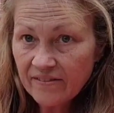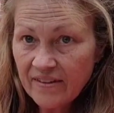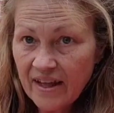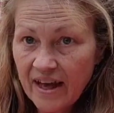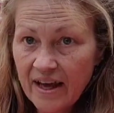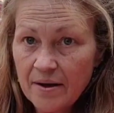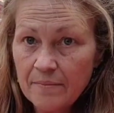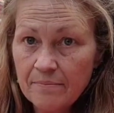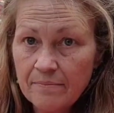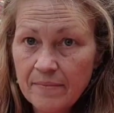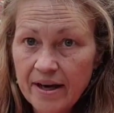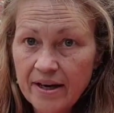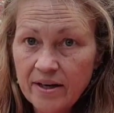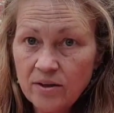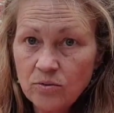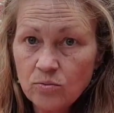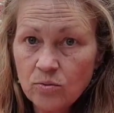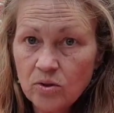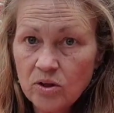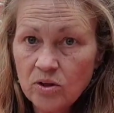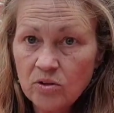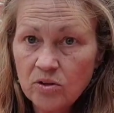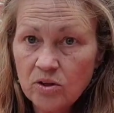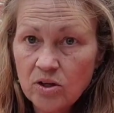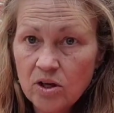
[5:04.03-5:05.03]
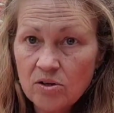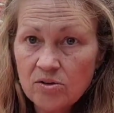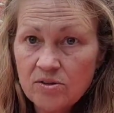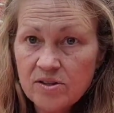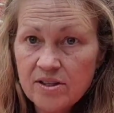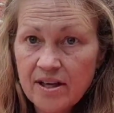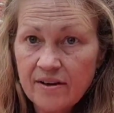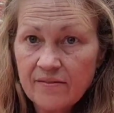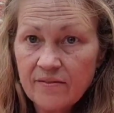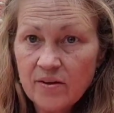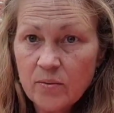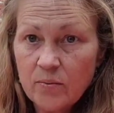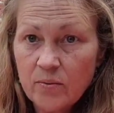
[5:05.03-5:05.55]
that main root goes
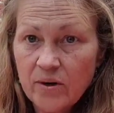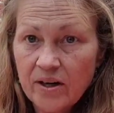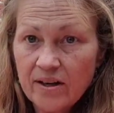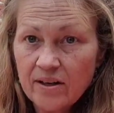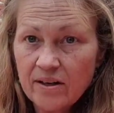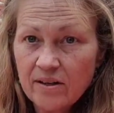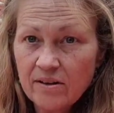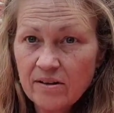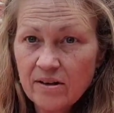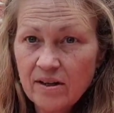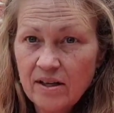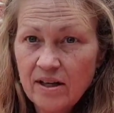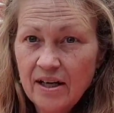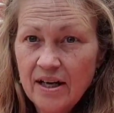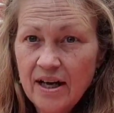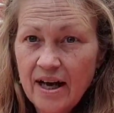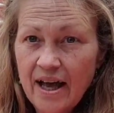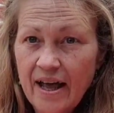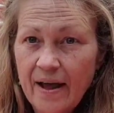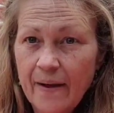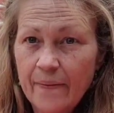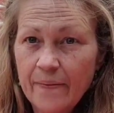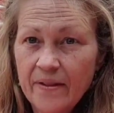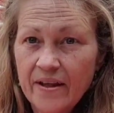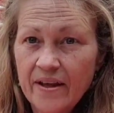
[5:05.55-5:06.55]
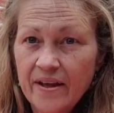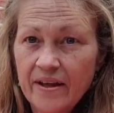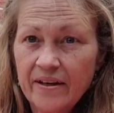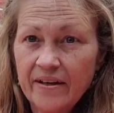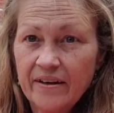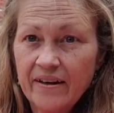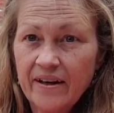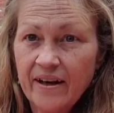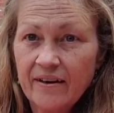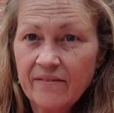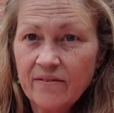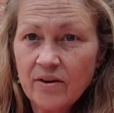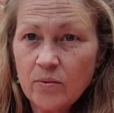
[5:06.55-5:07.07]
everywhere and
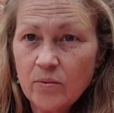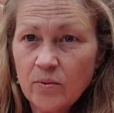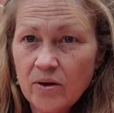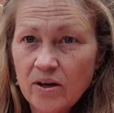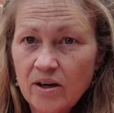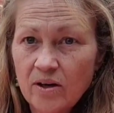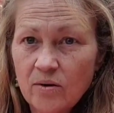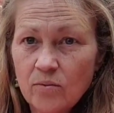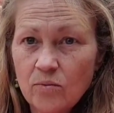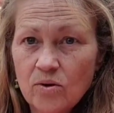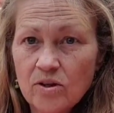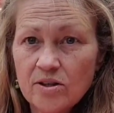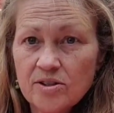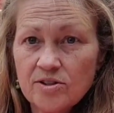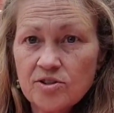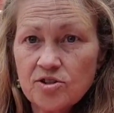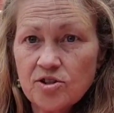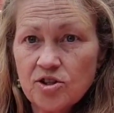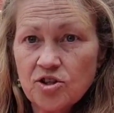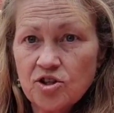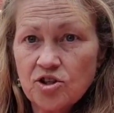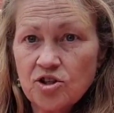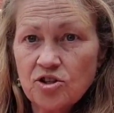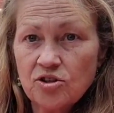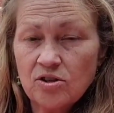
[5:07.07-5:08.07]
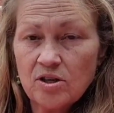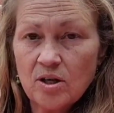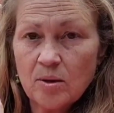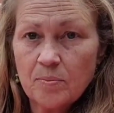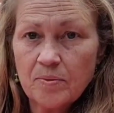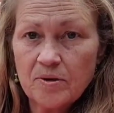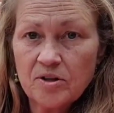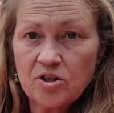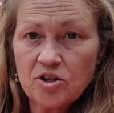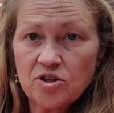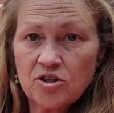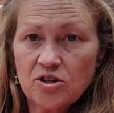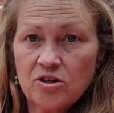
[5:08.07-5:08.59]
then everywhere it wants to shoot
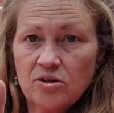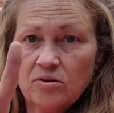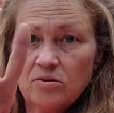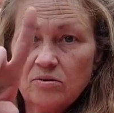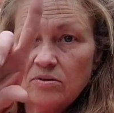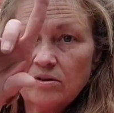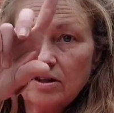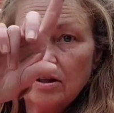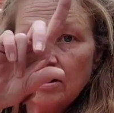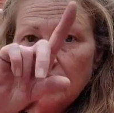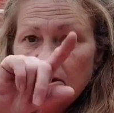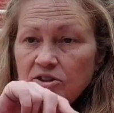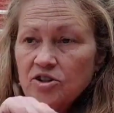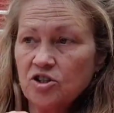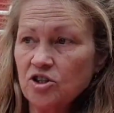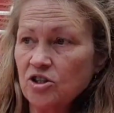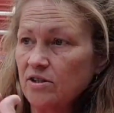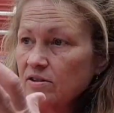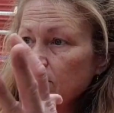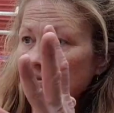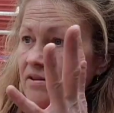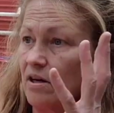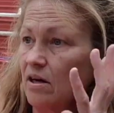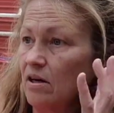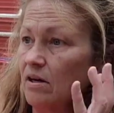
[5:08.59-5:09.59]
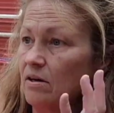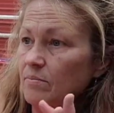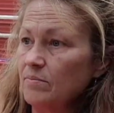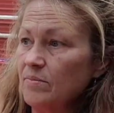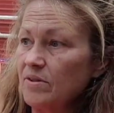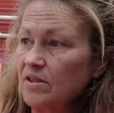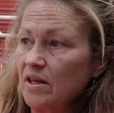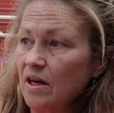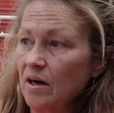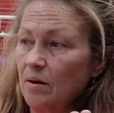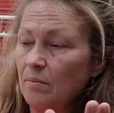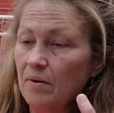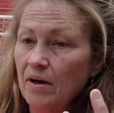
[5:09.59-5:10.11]
up a shoot, it just
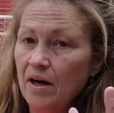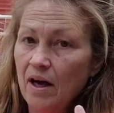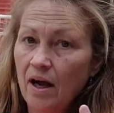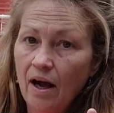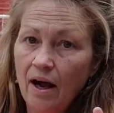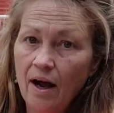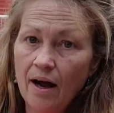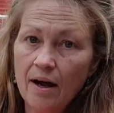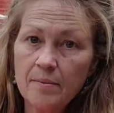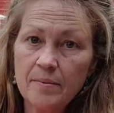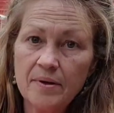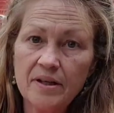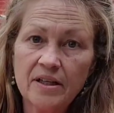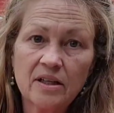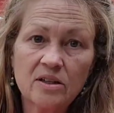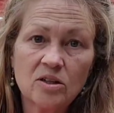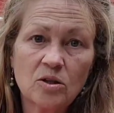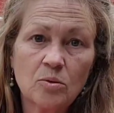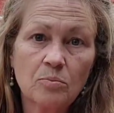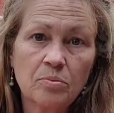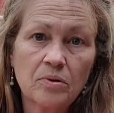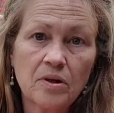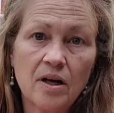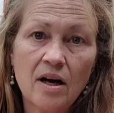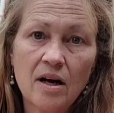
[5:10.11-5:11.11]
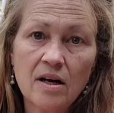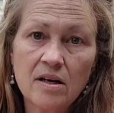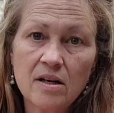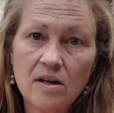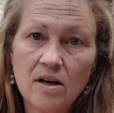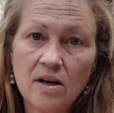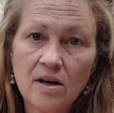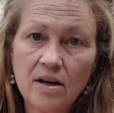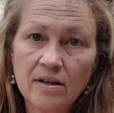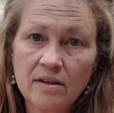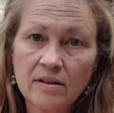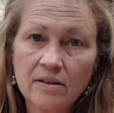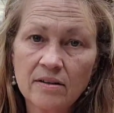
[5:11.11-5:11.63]
comes up. I mean, in the block
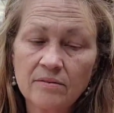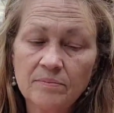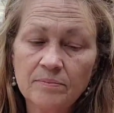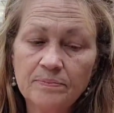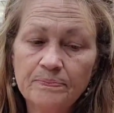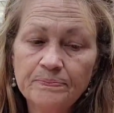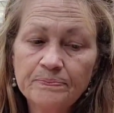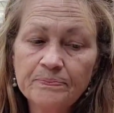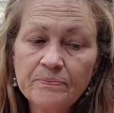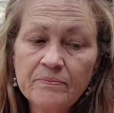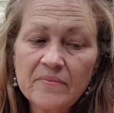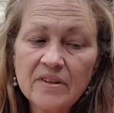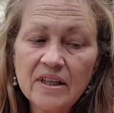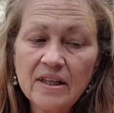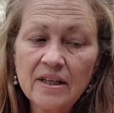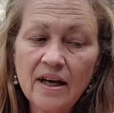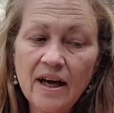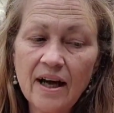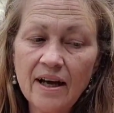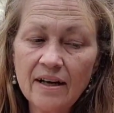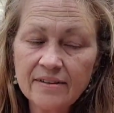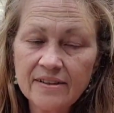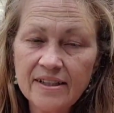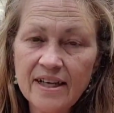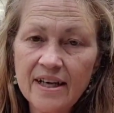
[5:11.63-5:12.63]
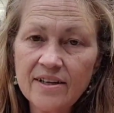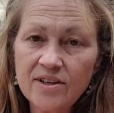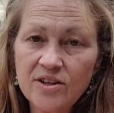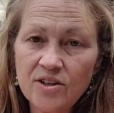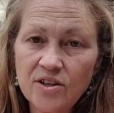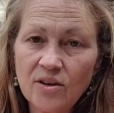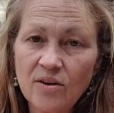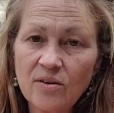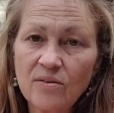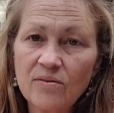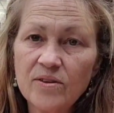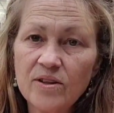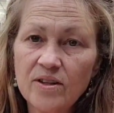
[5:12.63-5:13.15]
garden, I'll take
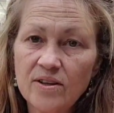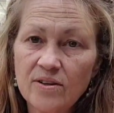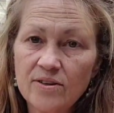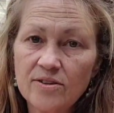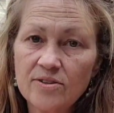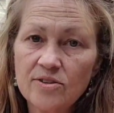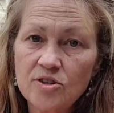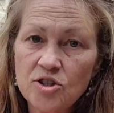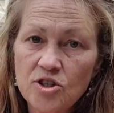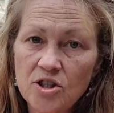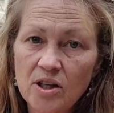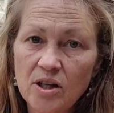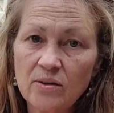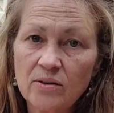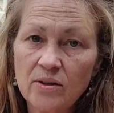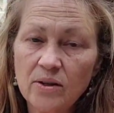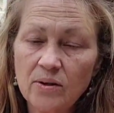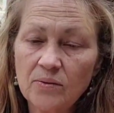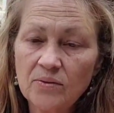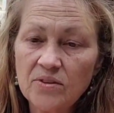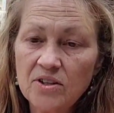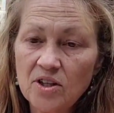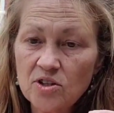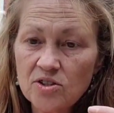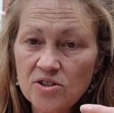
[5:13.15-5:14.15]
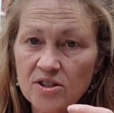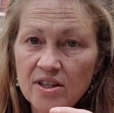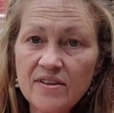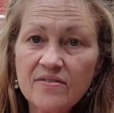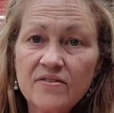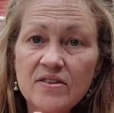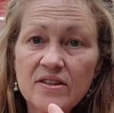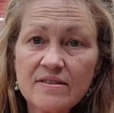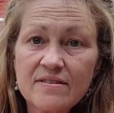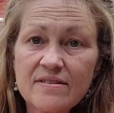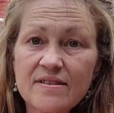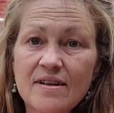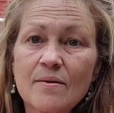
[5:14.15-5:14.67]
you over there and show you. There's
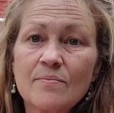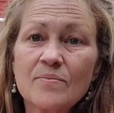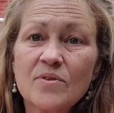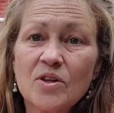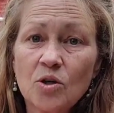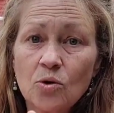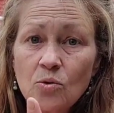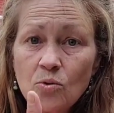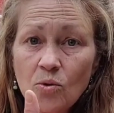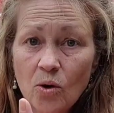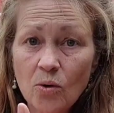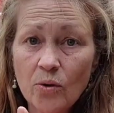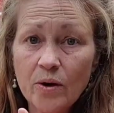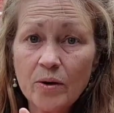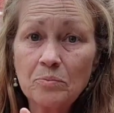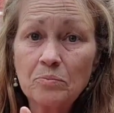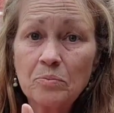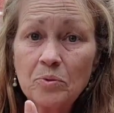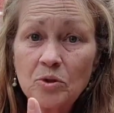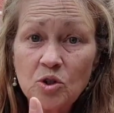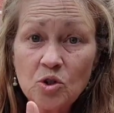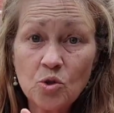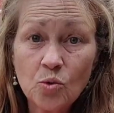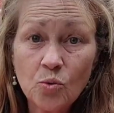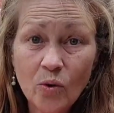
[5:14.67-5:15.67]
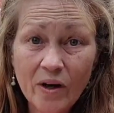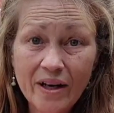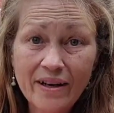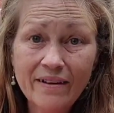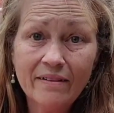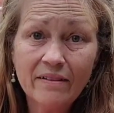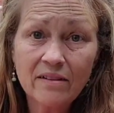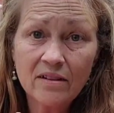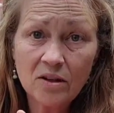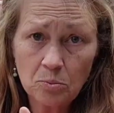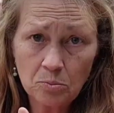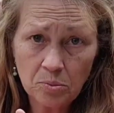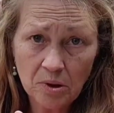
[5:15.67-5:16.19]
even some that are growing
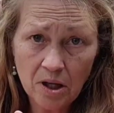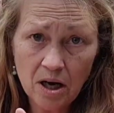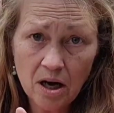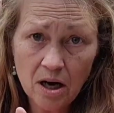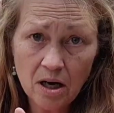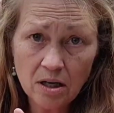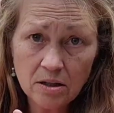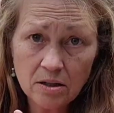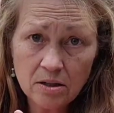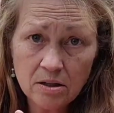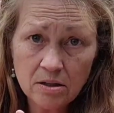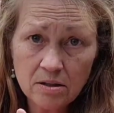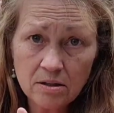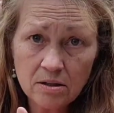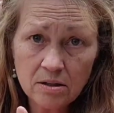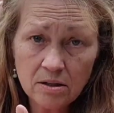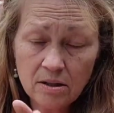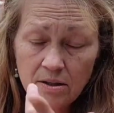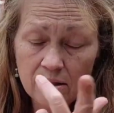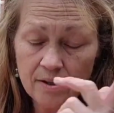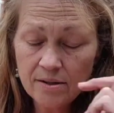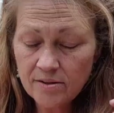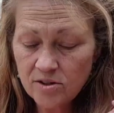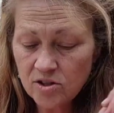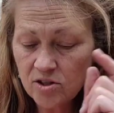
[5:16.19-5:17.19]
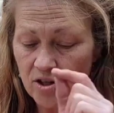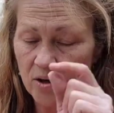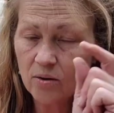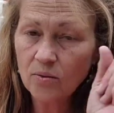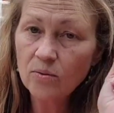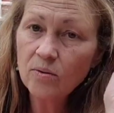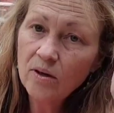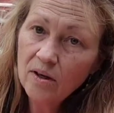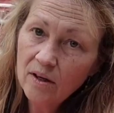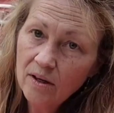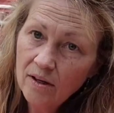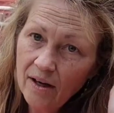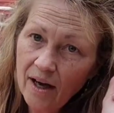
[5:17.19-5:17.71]
between the blocks.
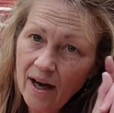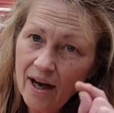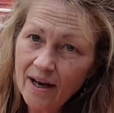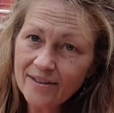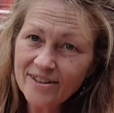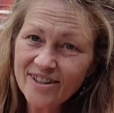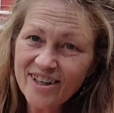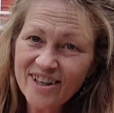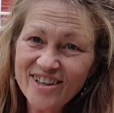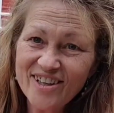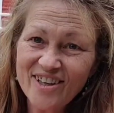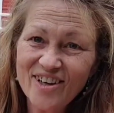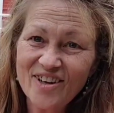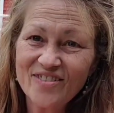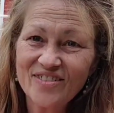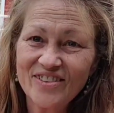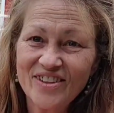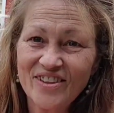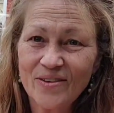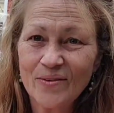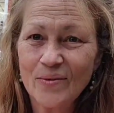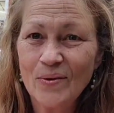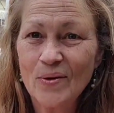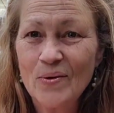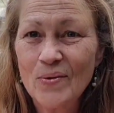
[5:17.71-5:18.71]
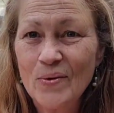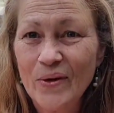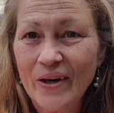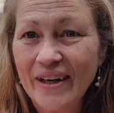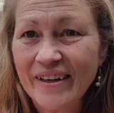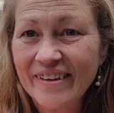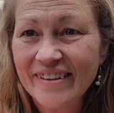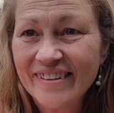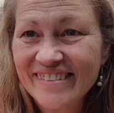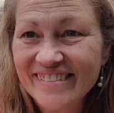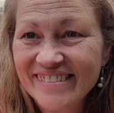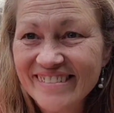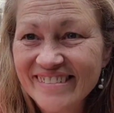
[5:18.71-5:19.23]
So I'll take you over there real
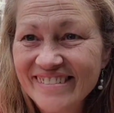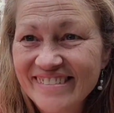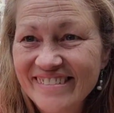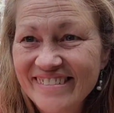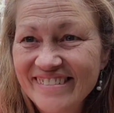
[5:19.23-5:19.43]
quick.